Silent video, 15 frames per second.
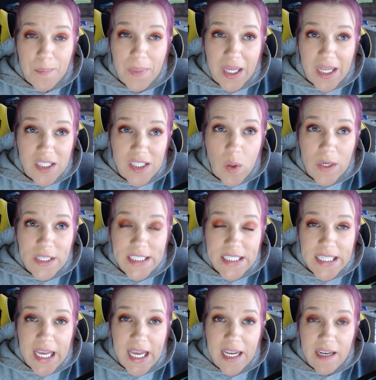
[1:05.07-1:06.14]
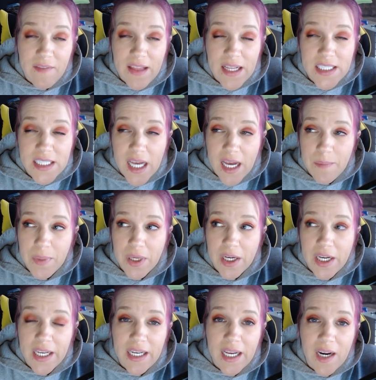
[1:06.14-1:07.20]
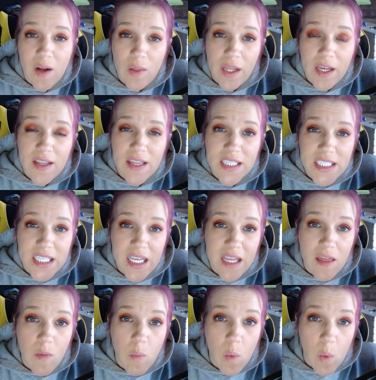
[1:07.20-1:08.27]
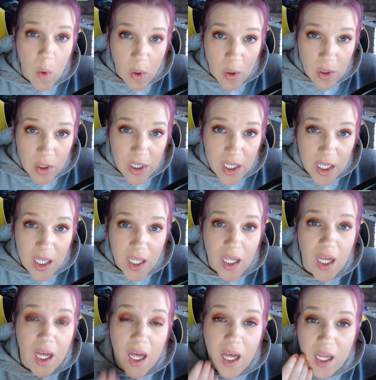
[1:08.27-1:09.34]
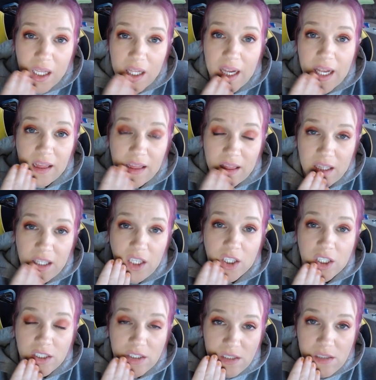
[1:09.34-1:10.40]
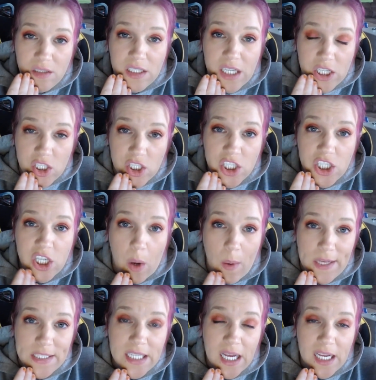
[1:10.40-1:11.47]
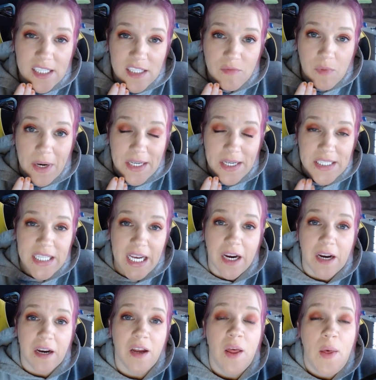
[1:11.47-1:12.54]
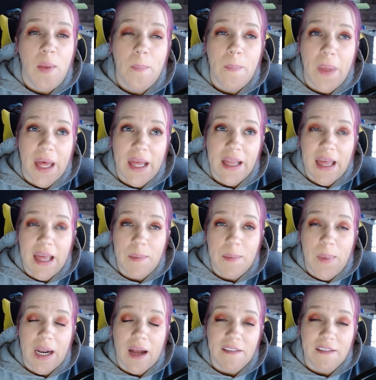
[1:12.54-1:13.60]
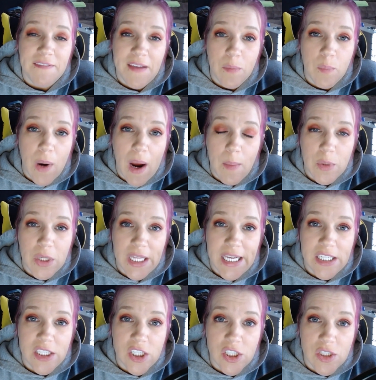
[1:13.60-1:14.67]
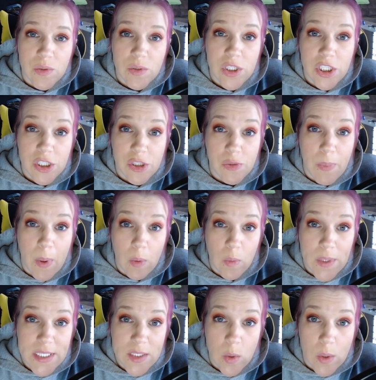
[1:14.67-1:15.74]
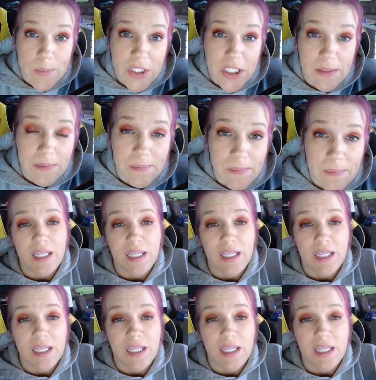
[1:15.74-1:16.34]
But towards the end of that time period, not only are the teeth worn and your dentures showing signs of wear and tear, but they may not fit properly due to bone resorption.